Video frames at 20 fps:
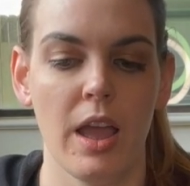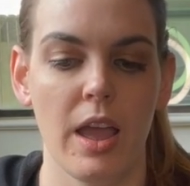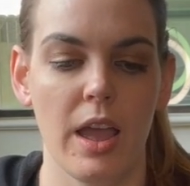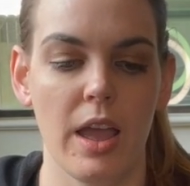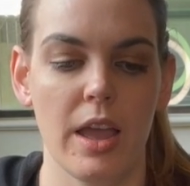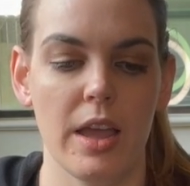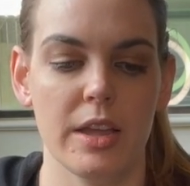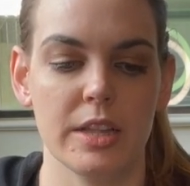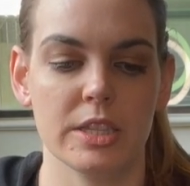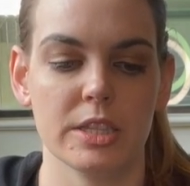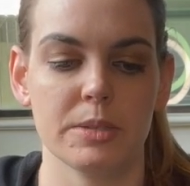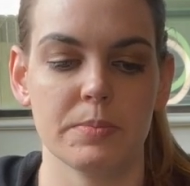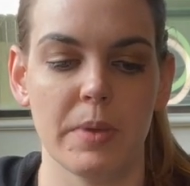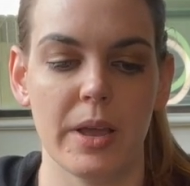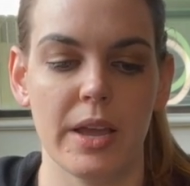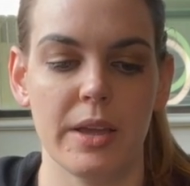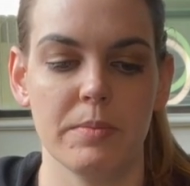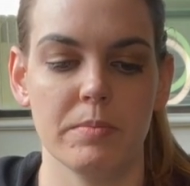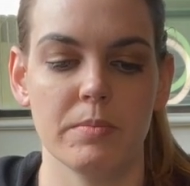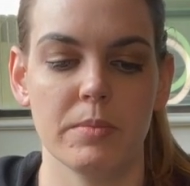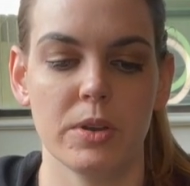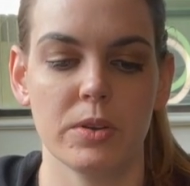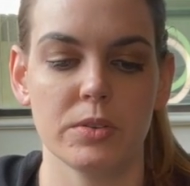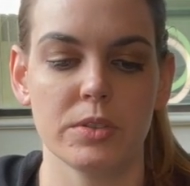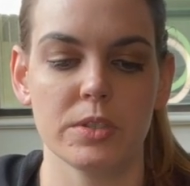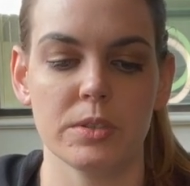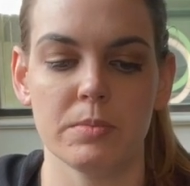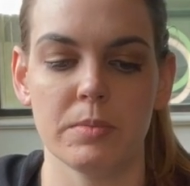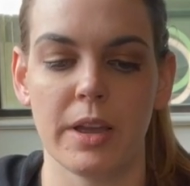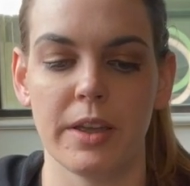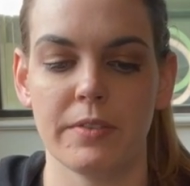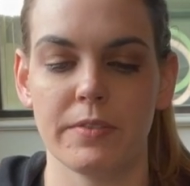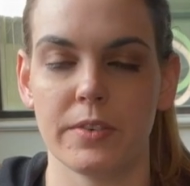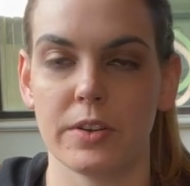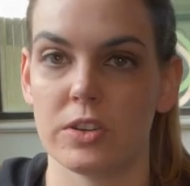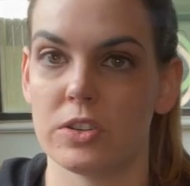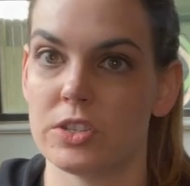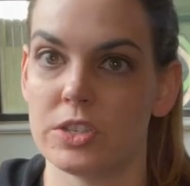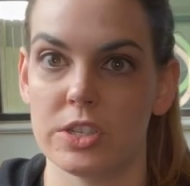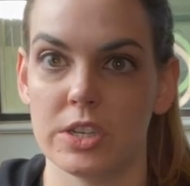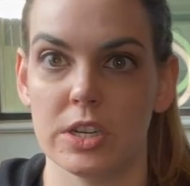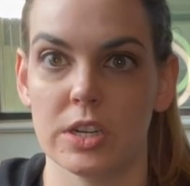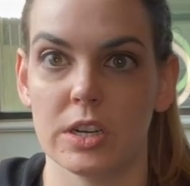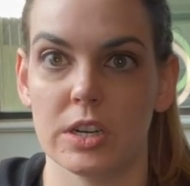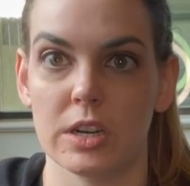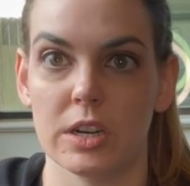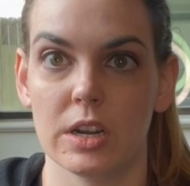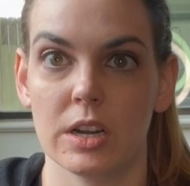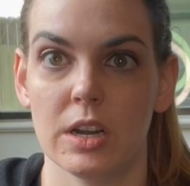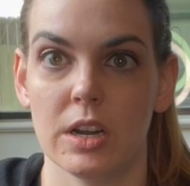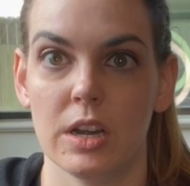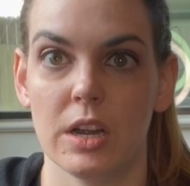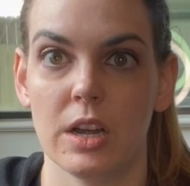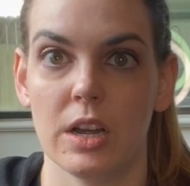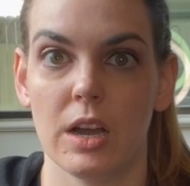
and spent most of my first year